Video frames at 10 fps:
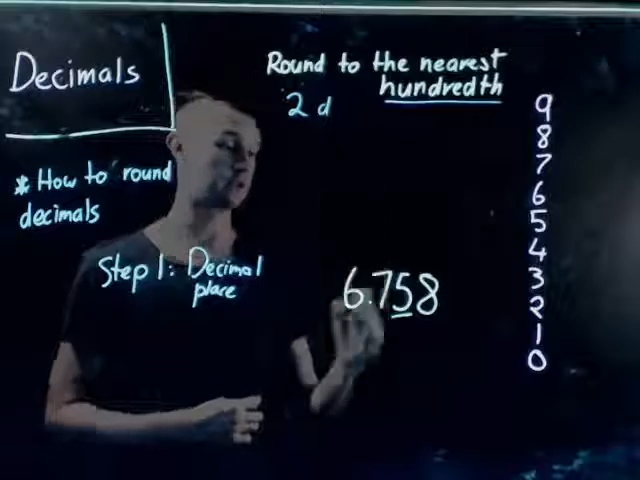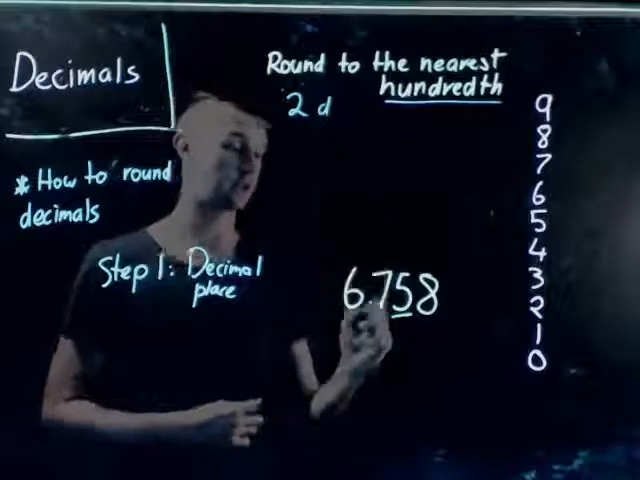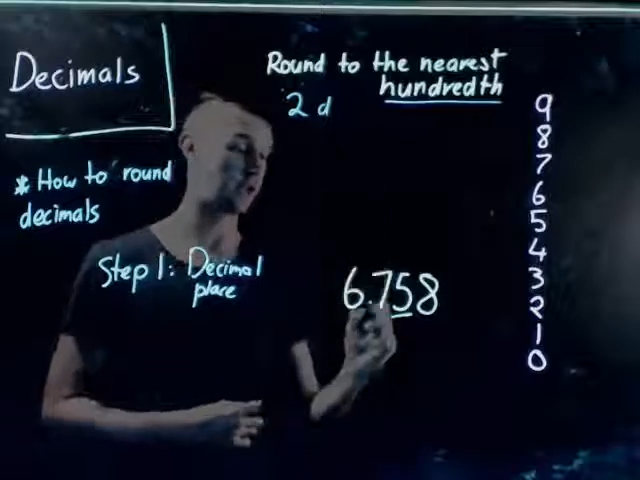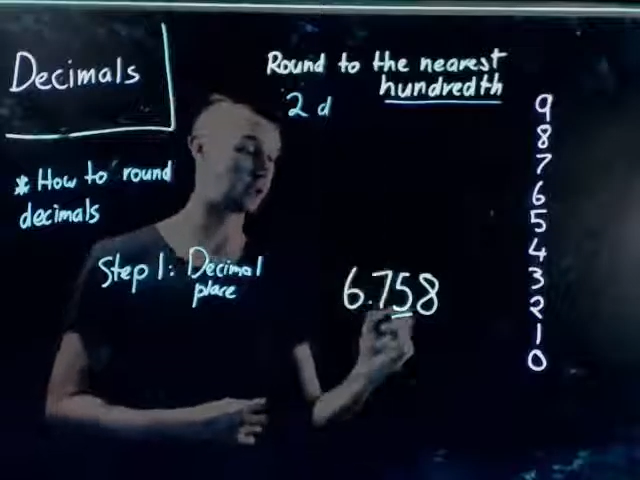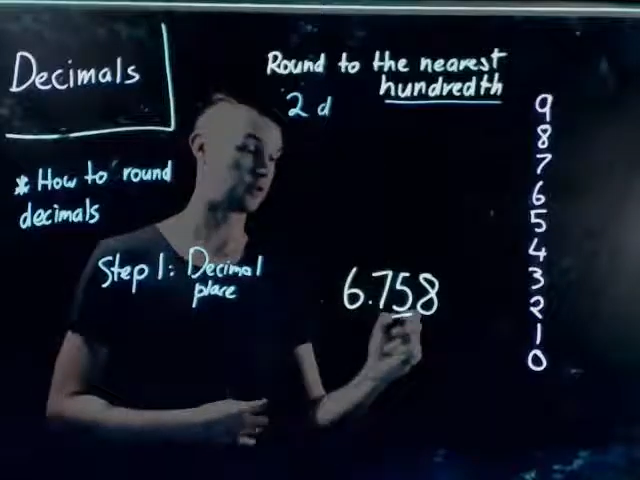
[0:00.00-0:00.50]
you just
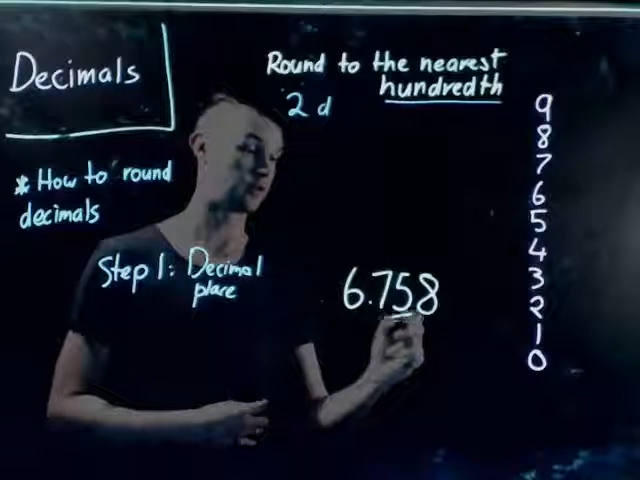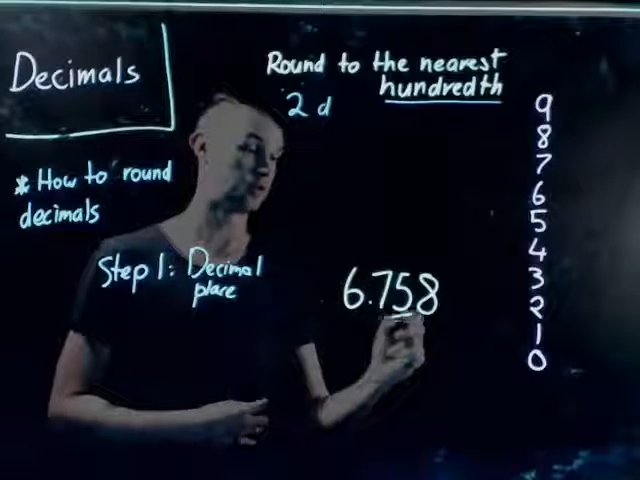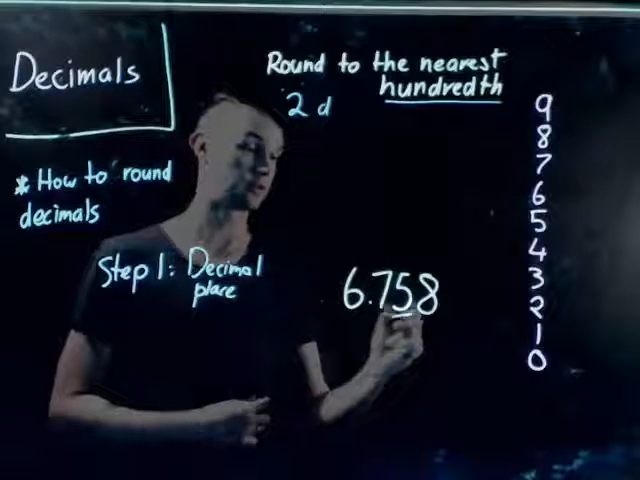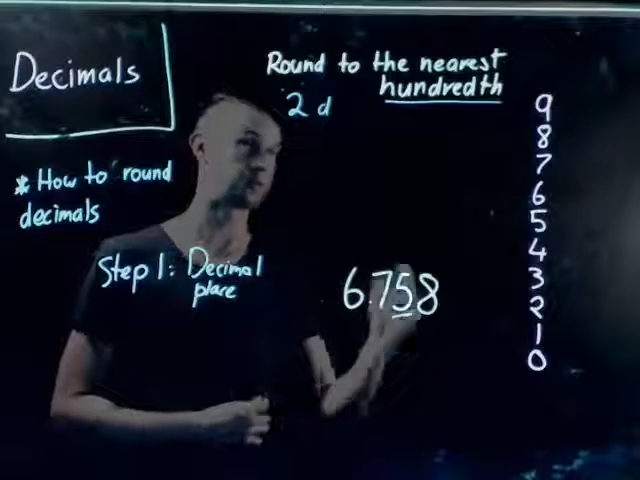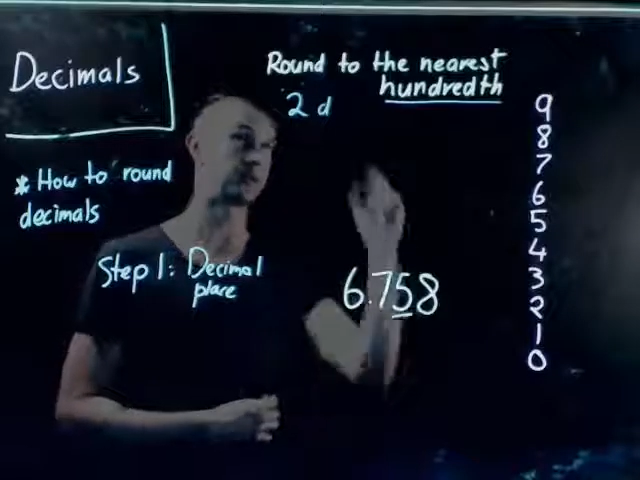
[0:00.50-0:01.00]
count 2
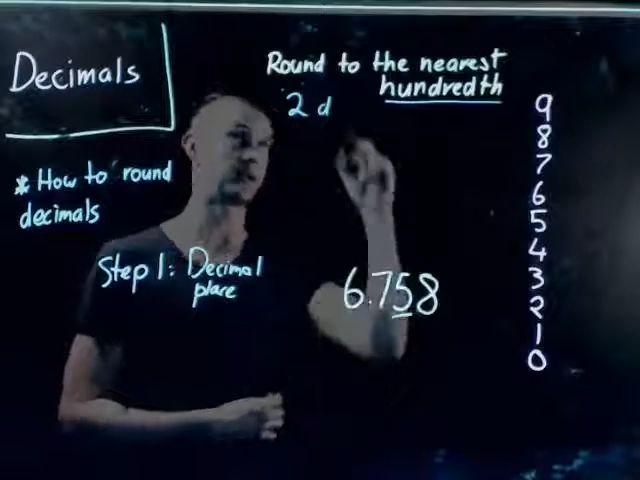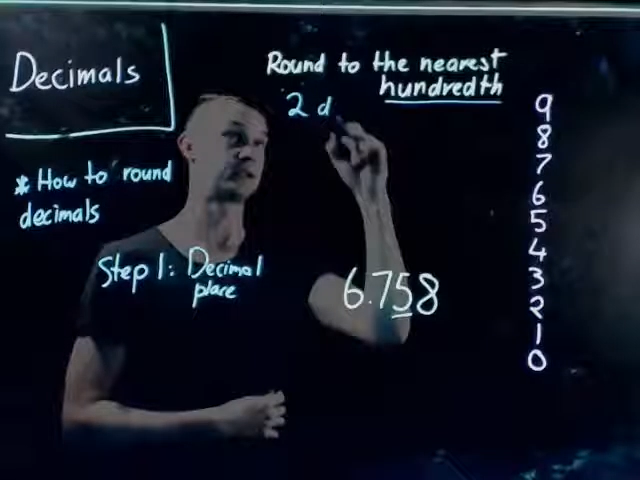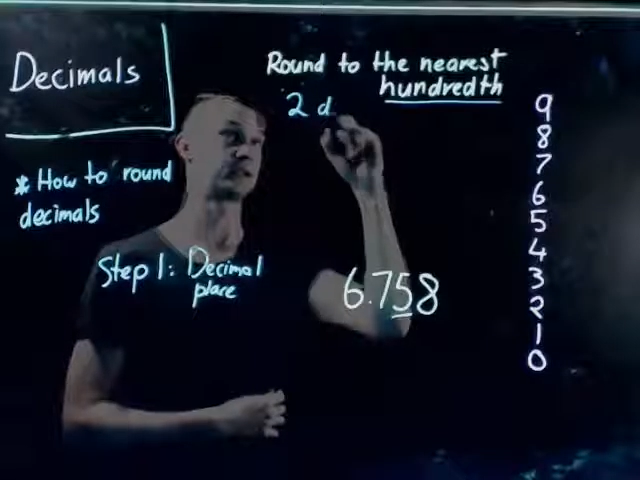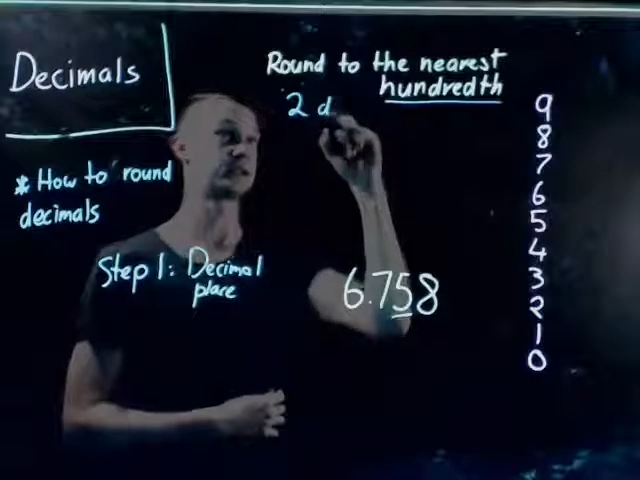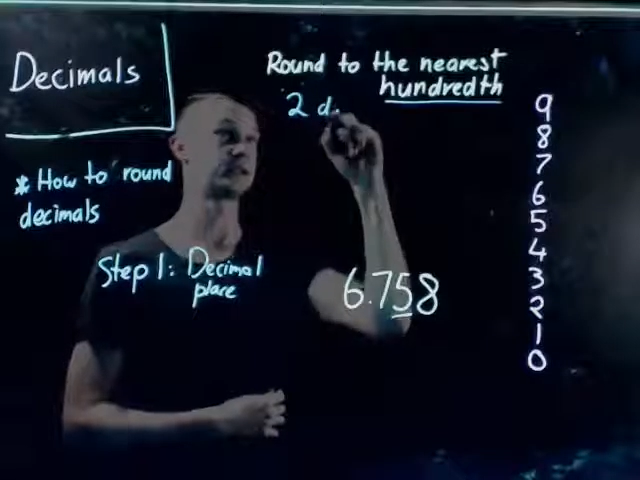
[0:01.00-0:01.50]
decimal
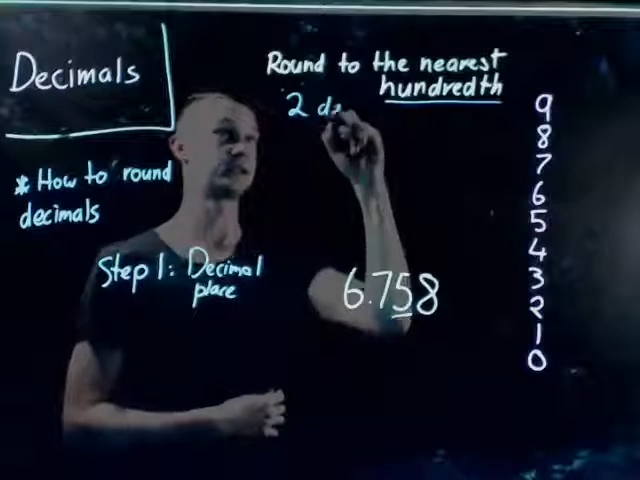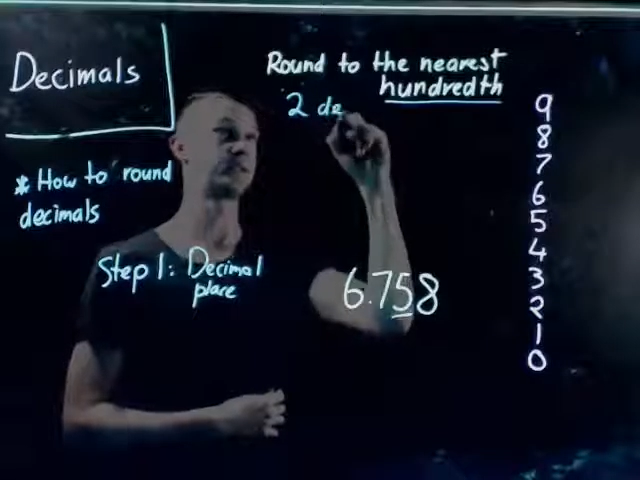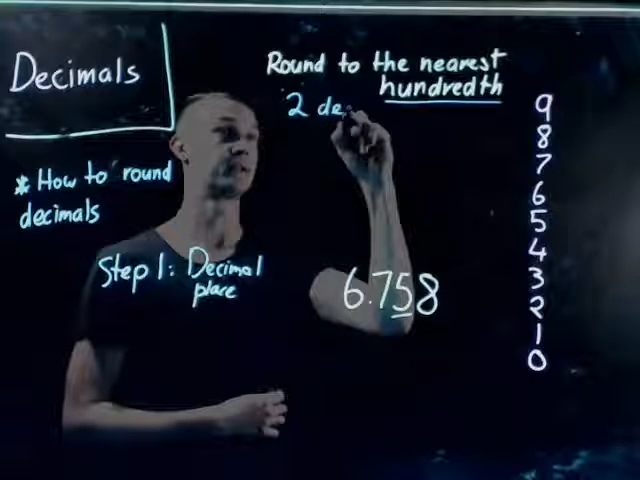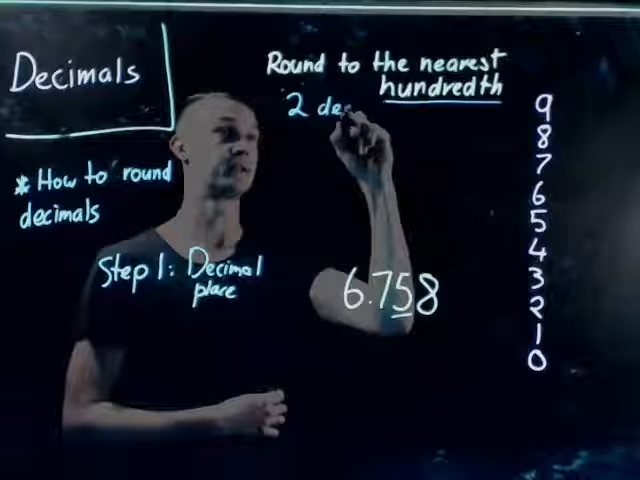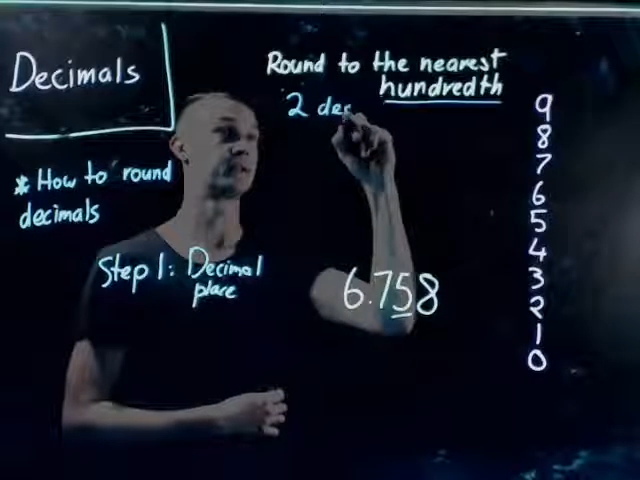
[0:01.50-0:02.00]
places in.